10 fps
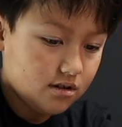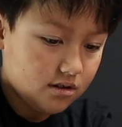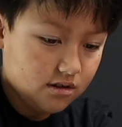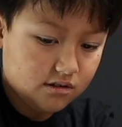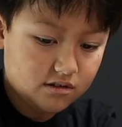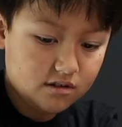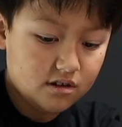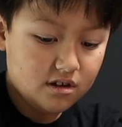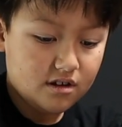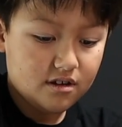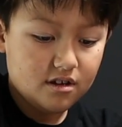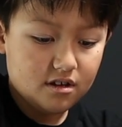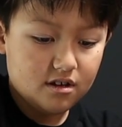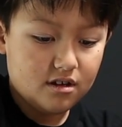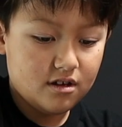because,
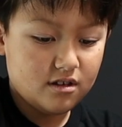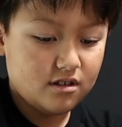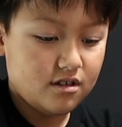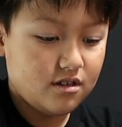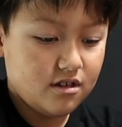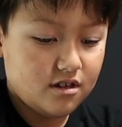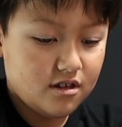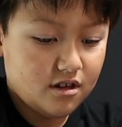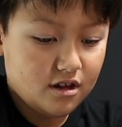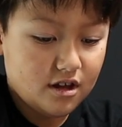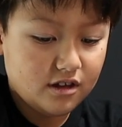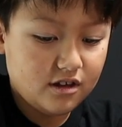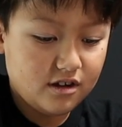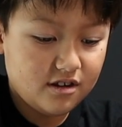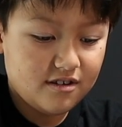yeah, I can't.